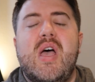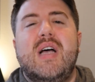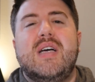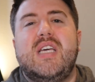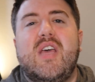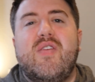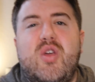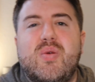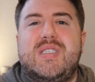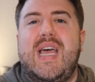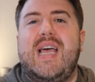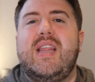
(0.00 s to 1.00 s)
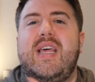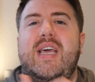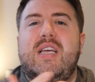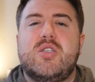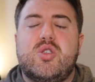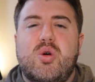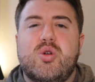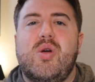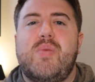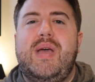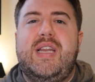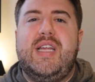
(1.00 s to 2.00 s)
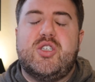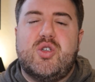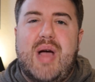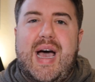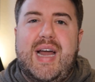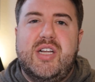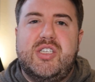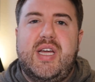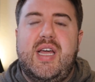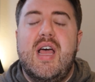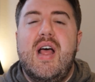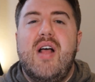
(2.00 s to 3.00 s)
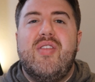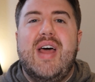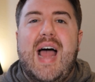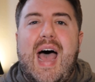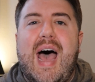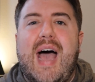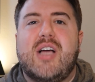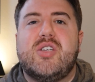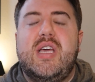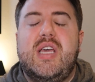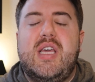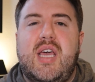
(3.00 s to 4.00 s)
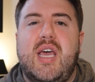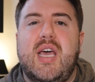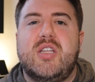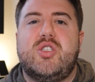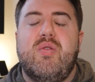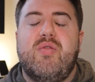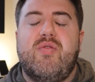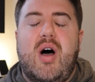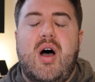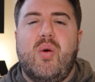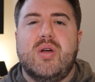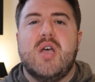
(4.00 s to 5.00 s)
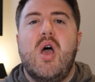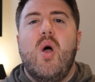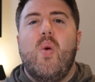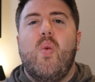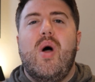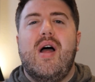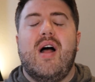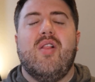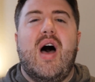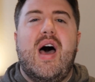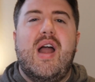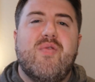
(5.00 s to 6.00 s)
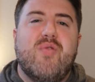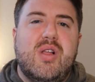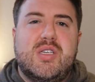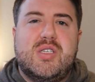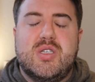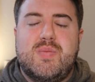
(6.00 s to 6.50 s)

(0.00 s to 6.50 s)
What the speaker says: to give you daily social media strategy that actually gets you followers. What a lot of realtors